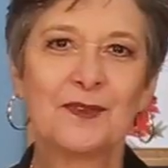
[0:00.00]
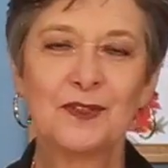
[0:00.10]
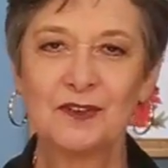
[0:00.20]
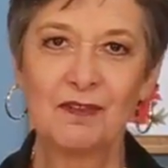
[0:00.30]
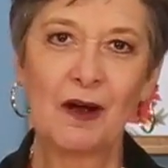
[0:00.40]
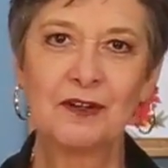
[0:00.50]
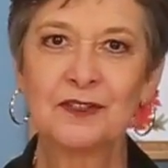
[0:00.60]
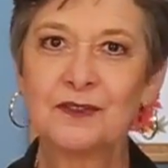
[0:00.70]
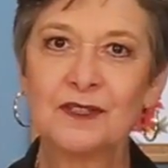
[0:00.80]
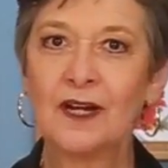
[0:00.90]
to the
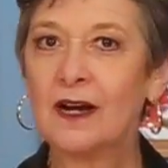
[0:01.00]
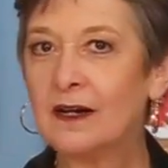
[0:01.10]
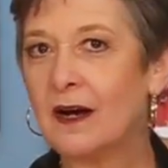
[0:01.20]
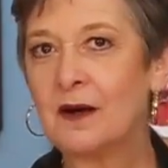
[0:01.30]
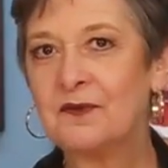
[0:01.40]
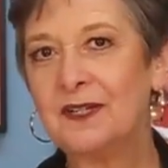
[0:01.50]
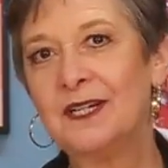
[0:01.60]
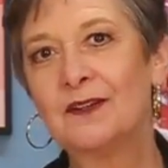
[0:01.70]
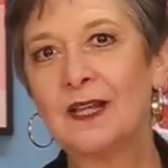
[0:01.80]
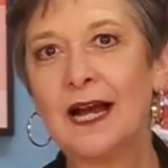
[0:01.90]
Flowerschool.com
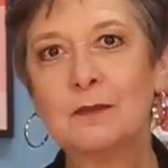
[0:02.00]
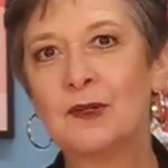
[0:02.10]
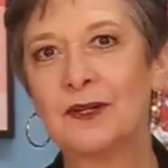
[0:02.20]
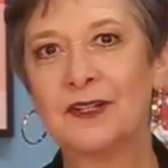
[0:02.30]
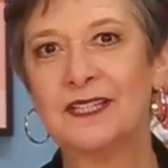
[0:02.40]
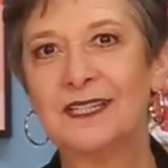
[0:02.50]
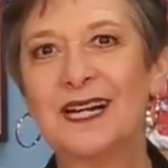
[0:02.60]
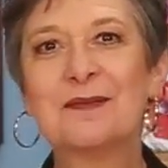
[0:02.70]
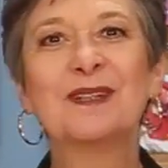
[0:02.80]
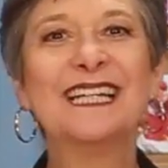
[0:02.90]
video library.
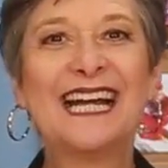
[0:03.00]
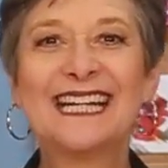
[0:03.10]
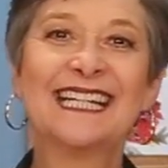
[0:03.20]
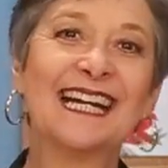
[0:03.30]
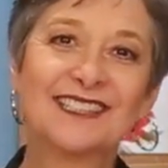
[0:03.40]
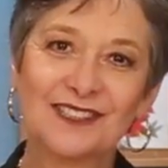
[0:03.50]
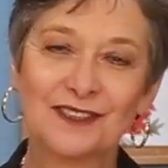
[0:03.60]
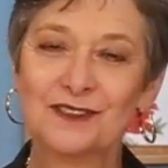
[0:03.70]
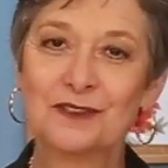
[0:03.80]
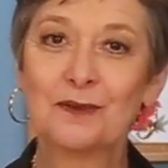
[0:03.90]
I'm Leanne
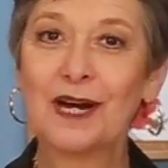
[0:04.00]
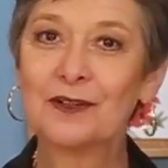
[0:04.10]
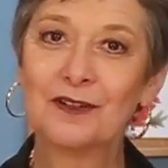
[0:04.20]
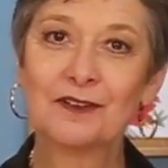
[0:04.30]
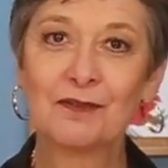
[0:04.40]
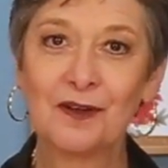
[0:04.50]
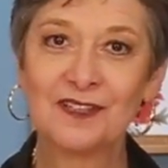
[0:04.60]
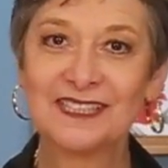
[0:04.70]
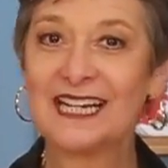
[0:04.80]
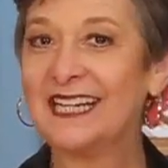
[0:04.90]
Kessler, director of the
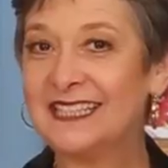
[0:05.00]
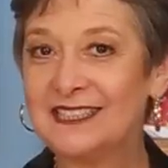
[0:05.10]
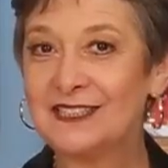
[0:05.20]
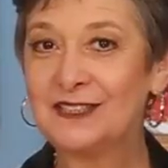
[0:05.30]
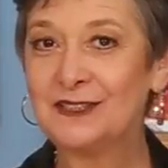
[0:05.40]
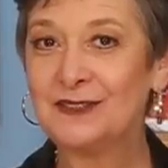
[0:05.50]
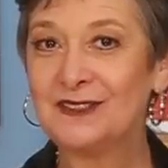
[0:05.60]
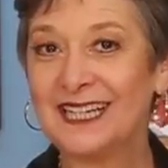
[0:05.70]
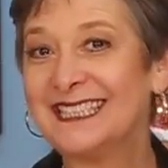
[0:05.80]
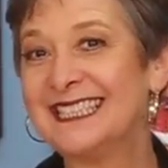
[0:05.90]
Floral Design Institute,
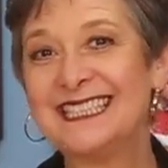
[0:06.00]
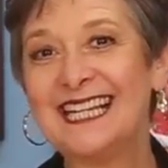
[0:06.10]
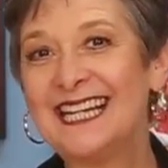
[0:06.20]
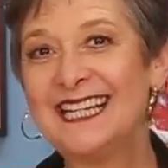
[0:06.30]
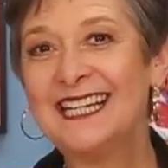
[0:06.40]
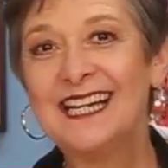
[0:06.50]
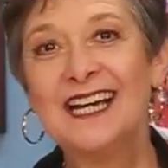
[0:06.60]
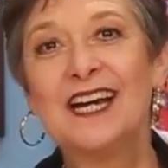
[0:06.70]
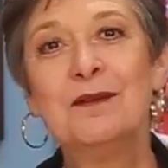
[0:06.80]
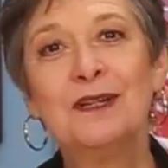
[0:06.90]
and today
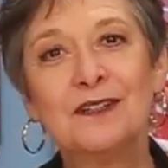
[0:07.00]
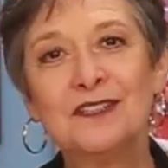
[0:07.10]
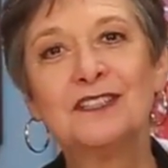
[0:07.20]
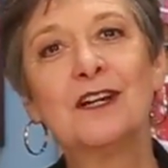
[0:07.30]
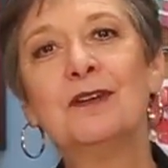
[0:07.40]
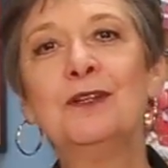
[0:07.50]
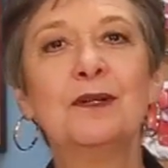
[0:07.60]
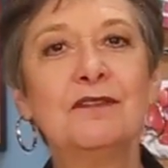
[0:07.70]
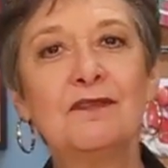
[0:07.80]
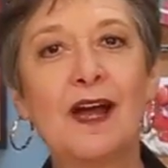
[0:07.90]
I'm here to share with
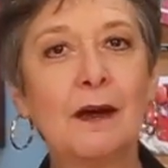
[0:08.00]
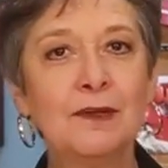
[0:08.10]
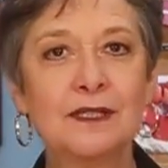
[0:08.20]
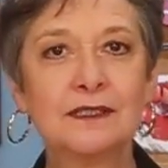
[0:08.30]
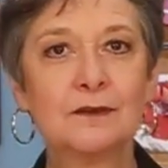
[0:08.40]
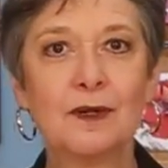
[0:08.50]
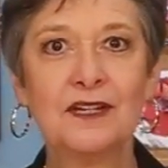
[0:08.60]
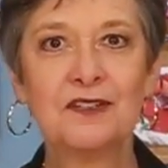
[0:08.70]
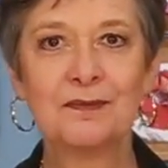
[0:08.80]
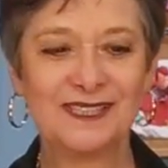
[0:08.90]
you a fabulous
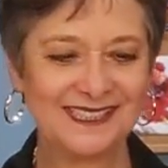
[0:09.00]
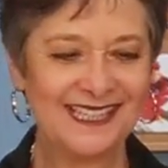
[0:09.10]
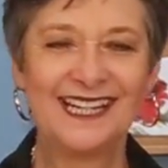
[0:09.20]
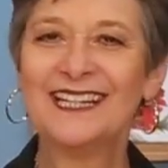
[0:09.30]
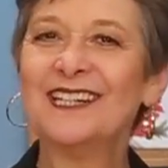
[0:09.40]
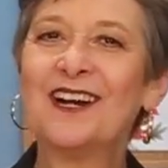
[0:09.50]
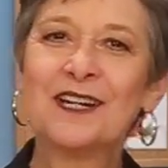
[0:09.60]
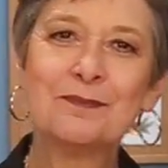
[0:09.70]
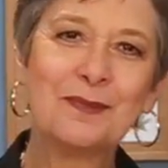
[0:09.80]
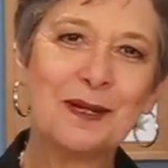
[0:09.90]
arrangement in an autumn